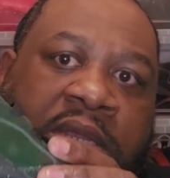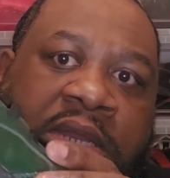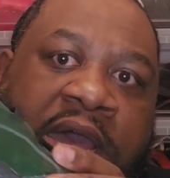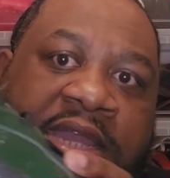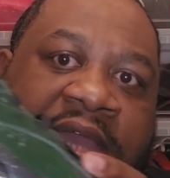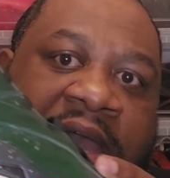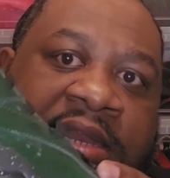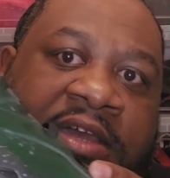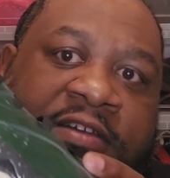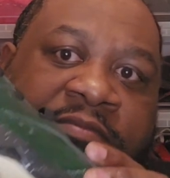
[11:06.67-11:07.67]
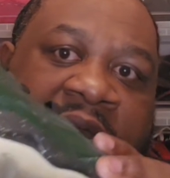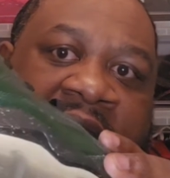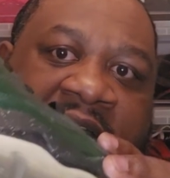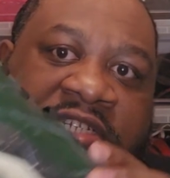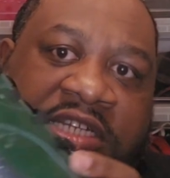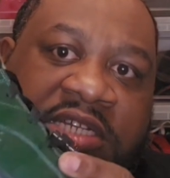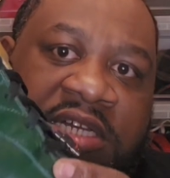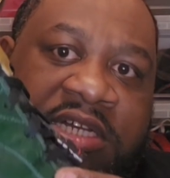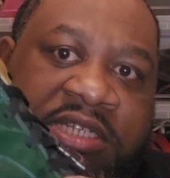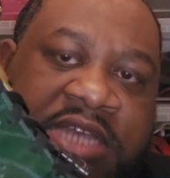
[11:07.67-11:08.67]
Not kind of, but it actually
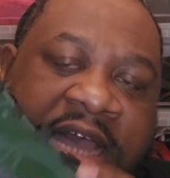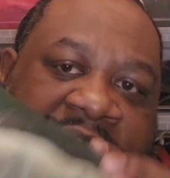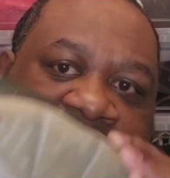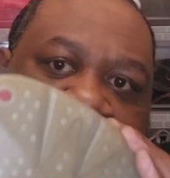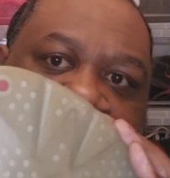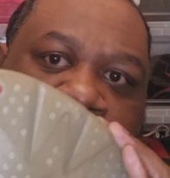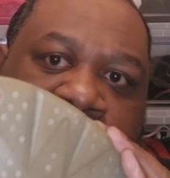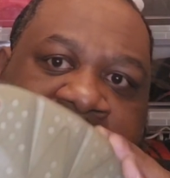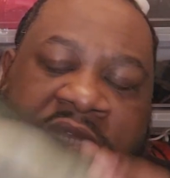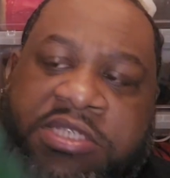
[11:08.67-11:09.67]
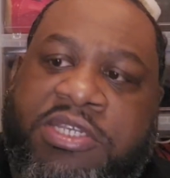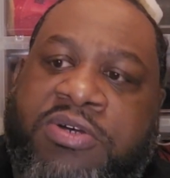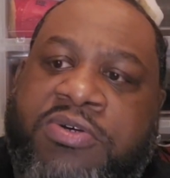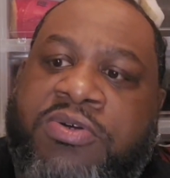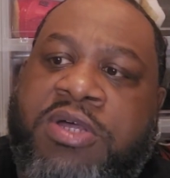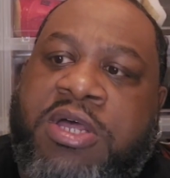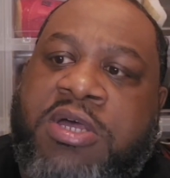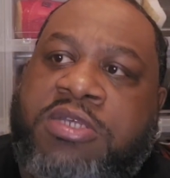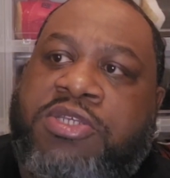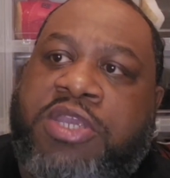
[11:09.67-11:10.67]
does. It has the speckle midsole.
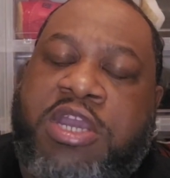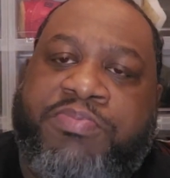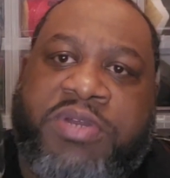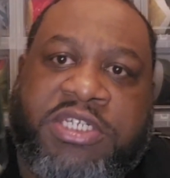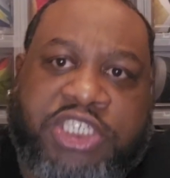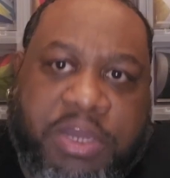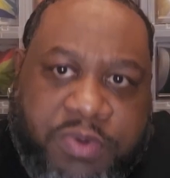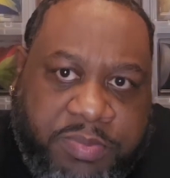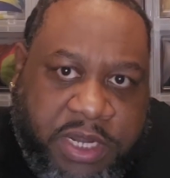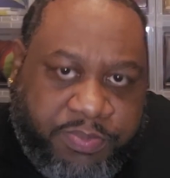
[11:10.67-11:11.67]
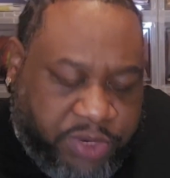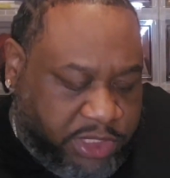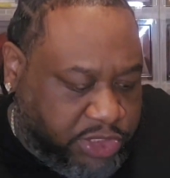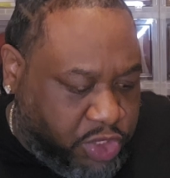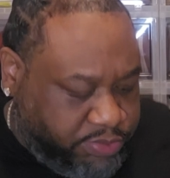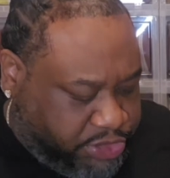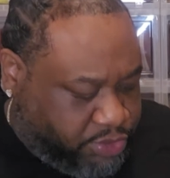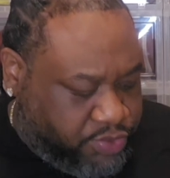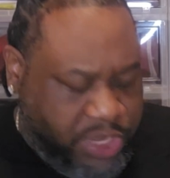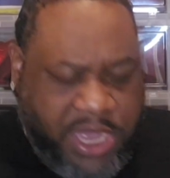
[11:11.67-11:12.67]
So yeah, pretty simple, but a pretty dope
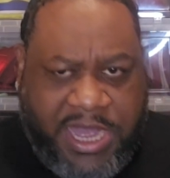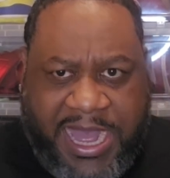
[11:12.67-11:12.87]
shoe.